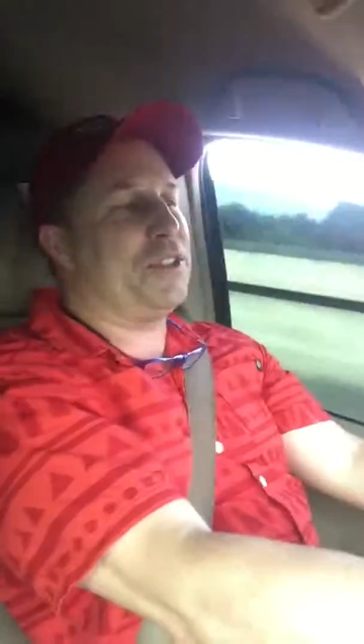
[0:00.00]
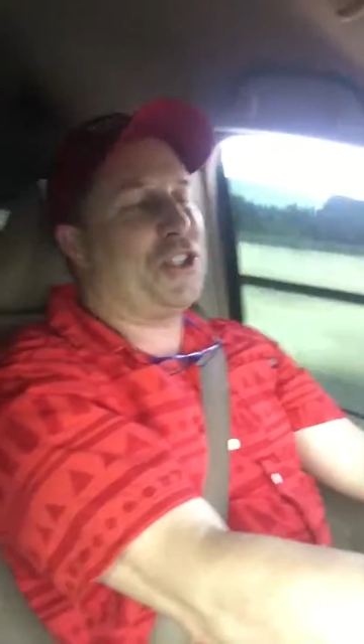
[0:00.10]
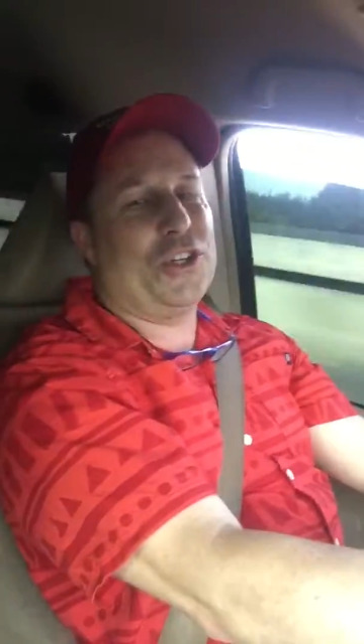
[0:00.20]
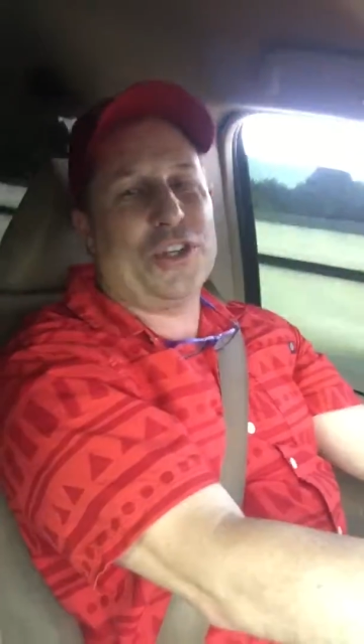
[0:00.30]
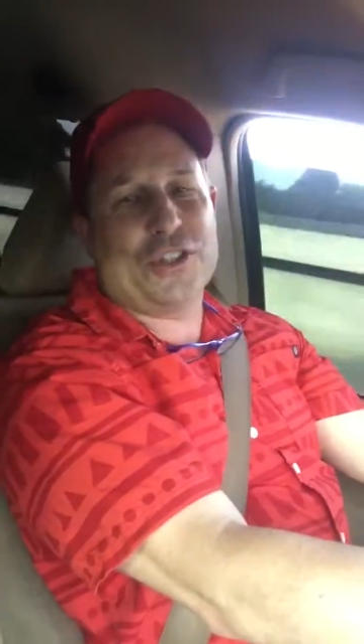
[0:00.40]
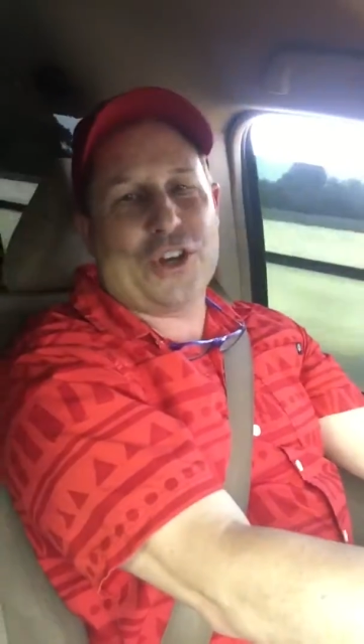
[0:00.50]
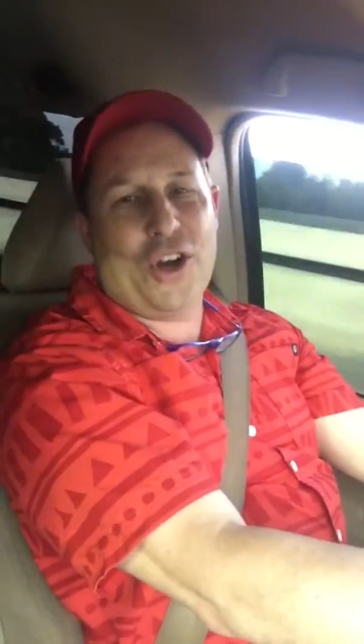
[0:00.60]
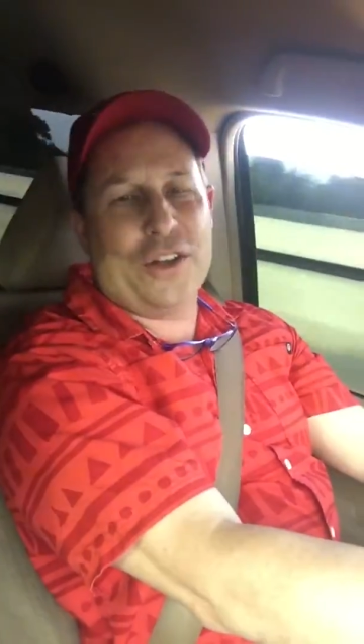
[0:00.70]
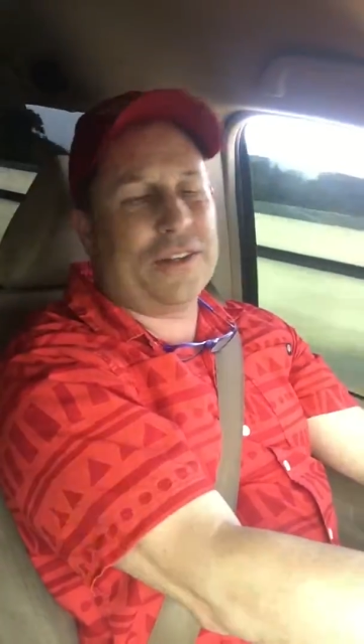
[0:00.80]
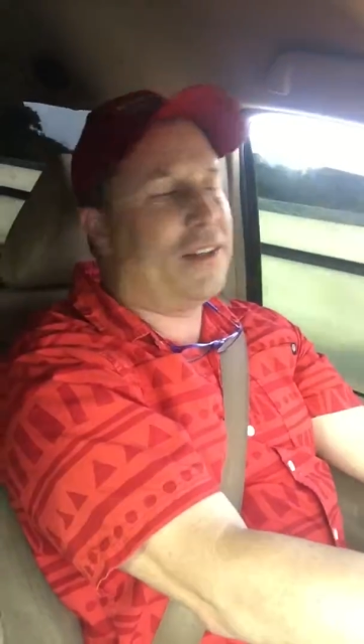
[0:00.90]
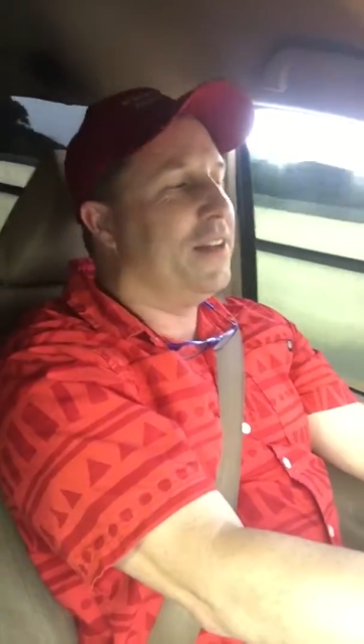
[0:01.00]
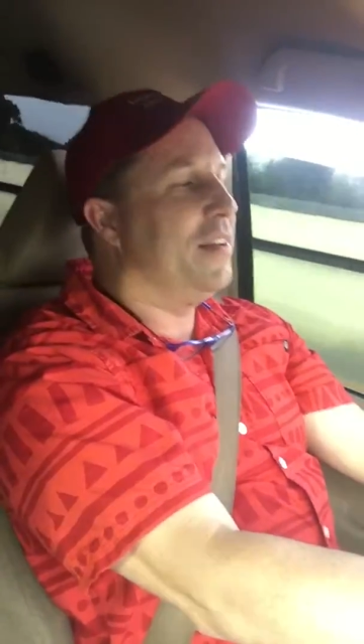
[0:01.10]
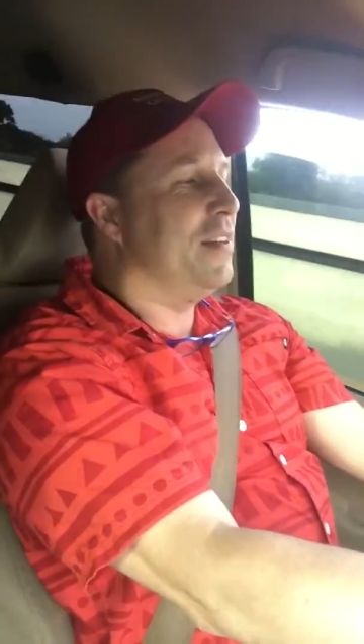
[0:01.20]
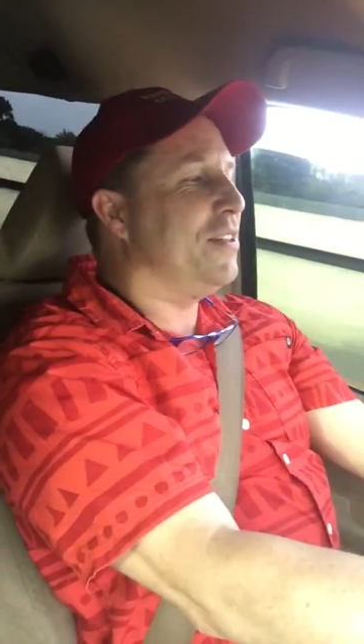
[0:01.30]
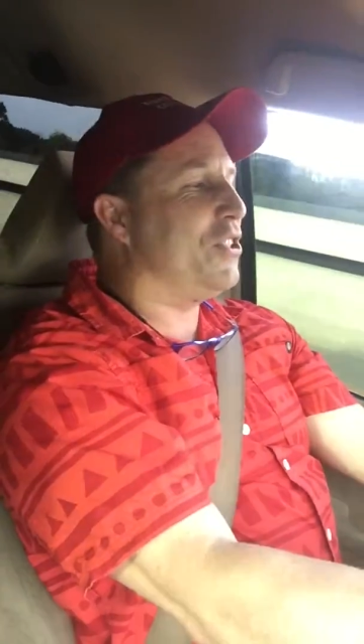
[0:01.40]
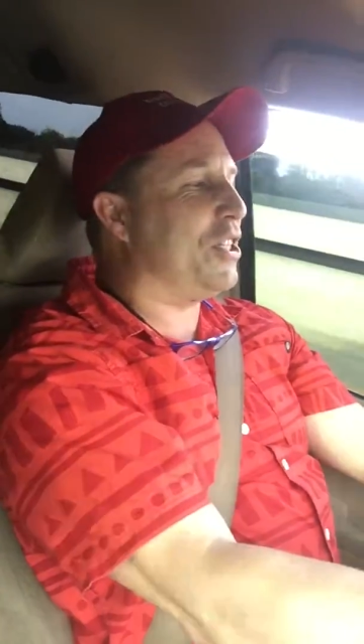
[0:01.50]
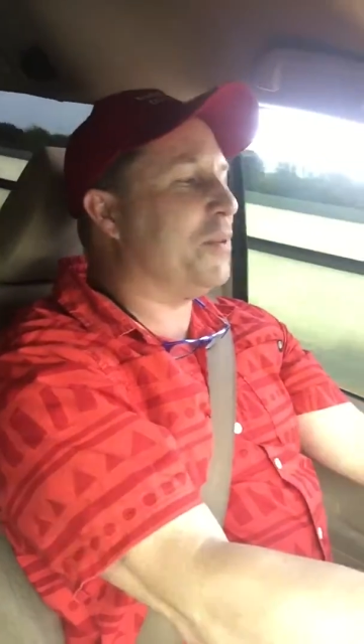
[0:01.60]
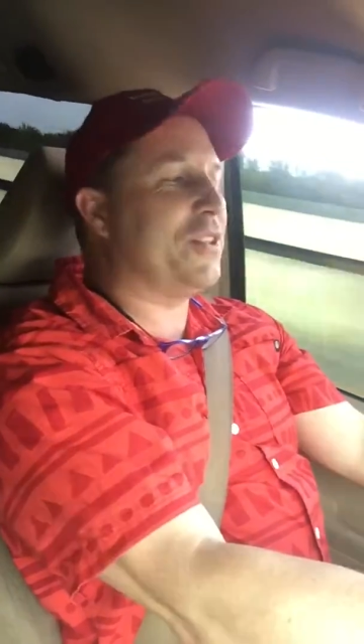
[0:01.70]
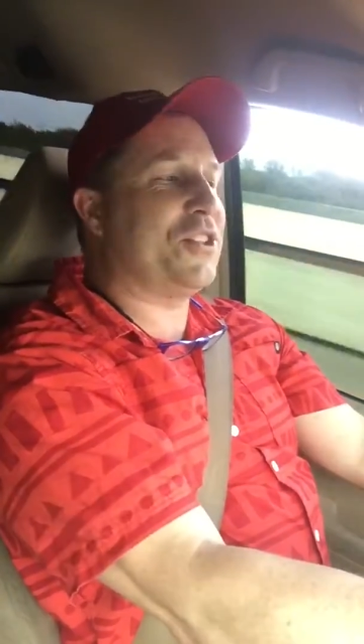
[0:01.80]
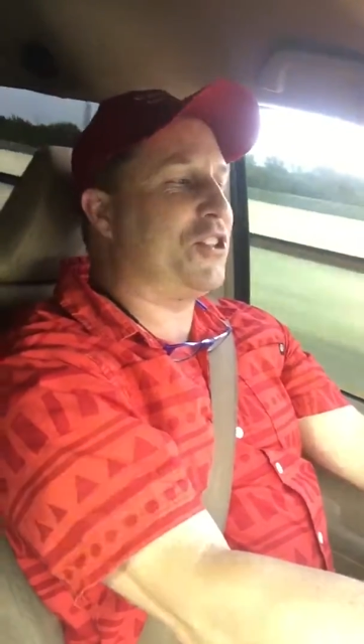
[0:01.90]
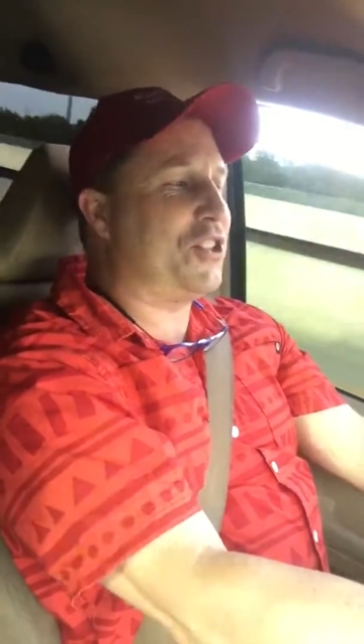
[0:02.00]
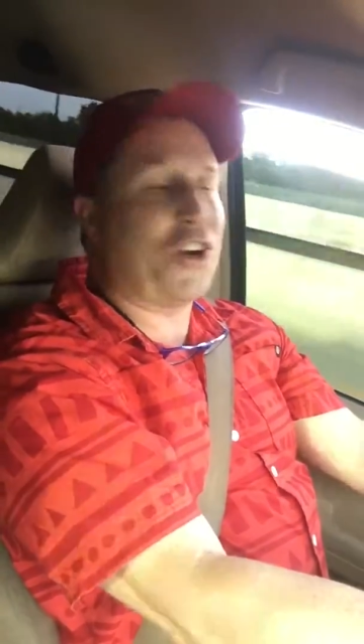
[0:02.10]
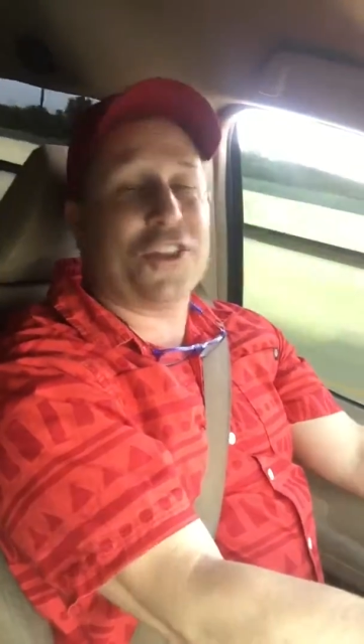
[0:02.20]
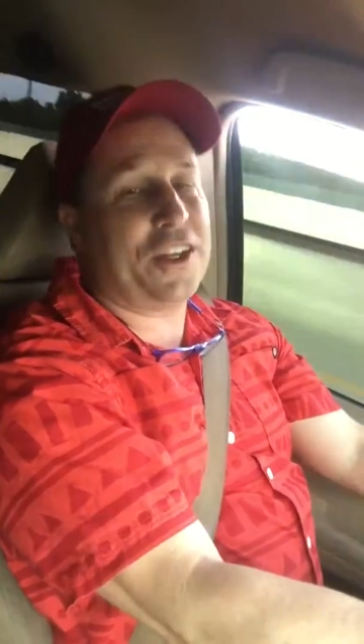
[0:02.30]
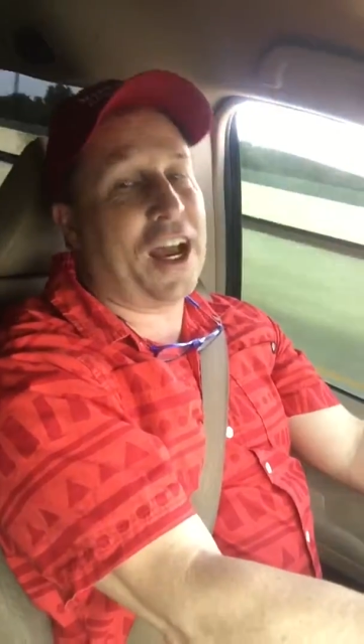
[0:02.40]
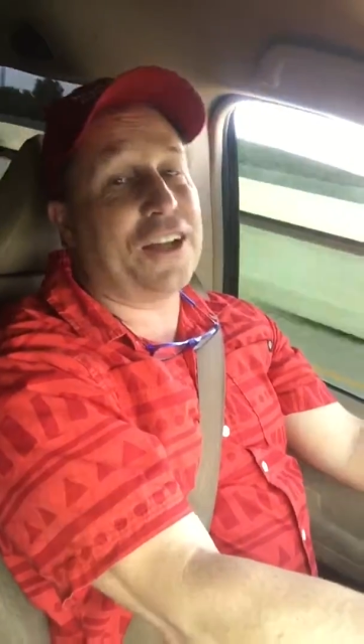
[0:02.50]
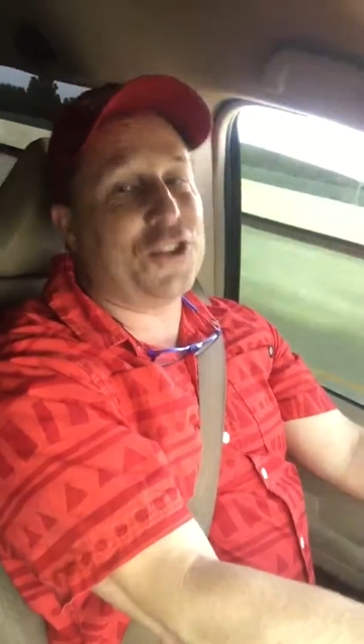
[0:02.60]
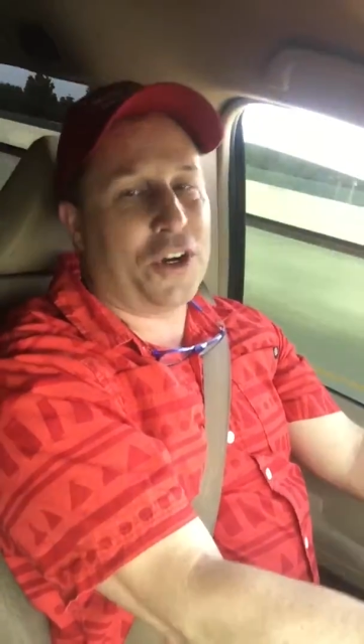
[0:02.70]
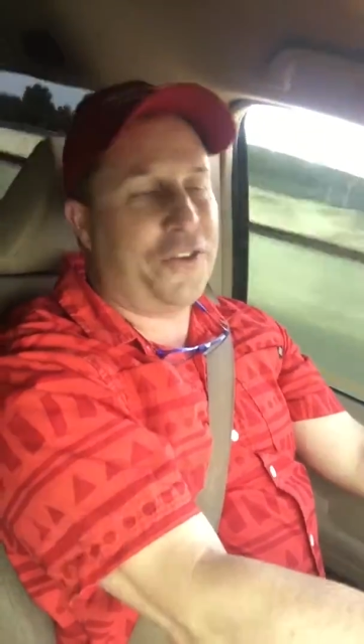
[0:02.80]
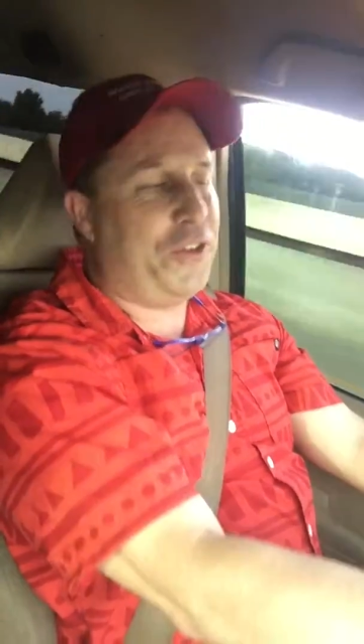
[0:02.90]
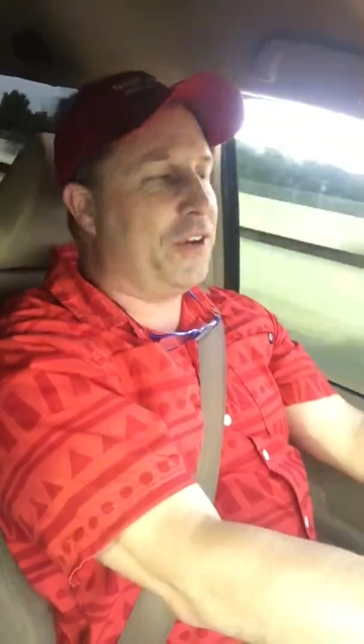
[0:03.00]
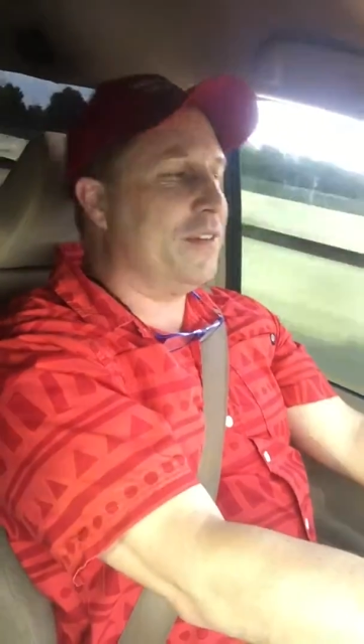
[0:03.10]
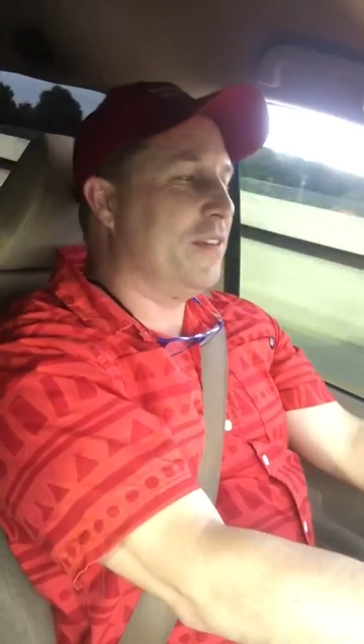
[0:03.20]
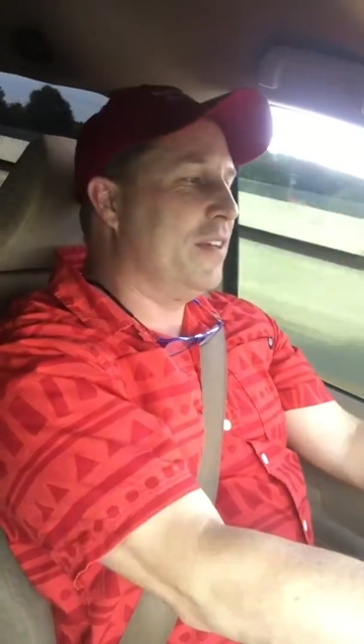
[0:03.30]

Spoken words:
was 2 years old, she was certainly not joyful.